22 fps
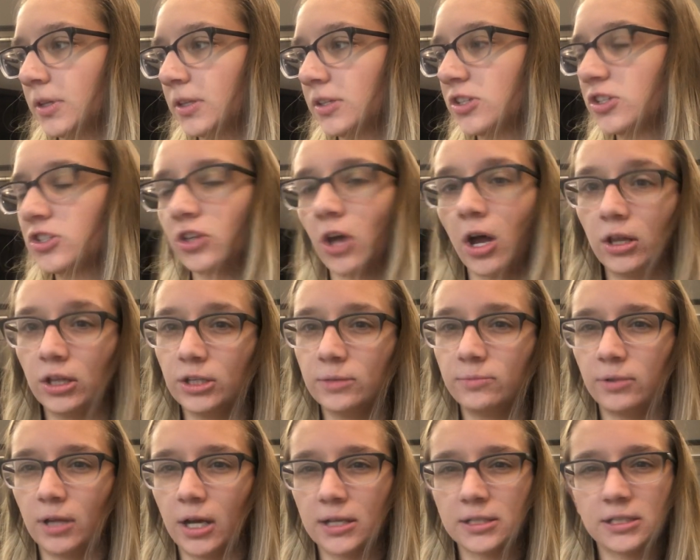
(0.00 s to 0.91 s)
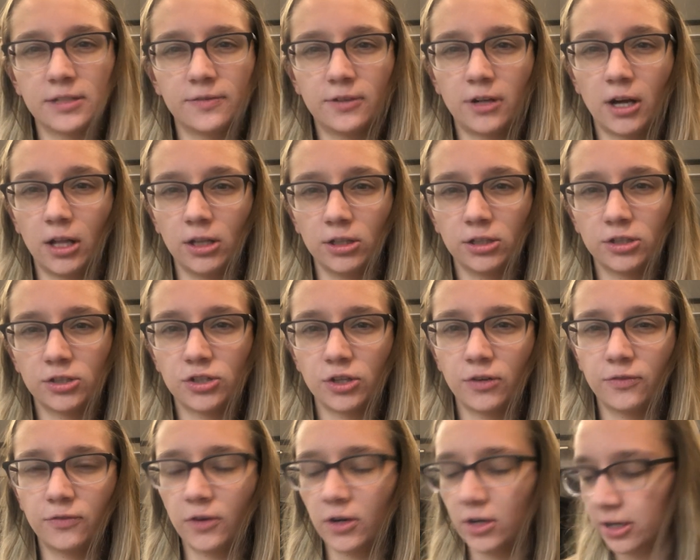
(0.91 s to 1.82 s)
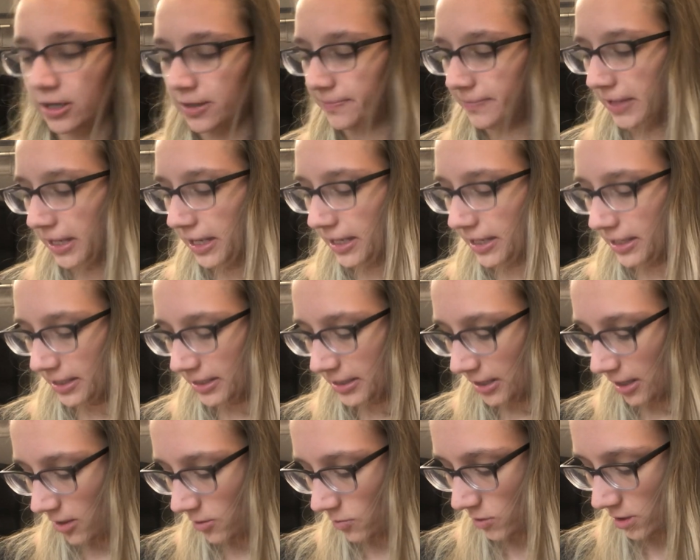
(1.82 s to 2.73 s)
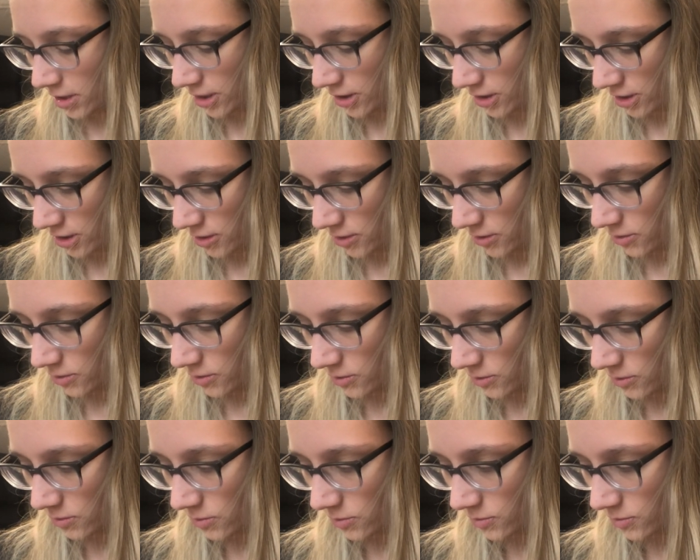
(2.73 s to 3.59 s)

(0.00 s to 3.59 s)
solid blocks of color so far, and I wanted the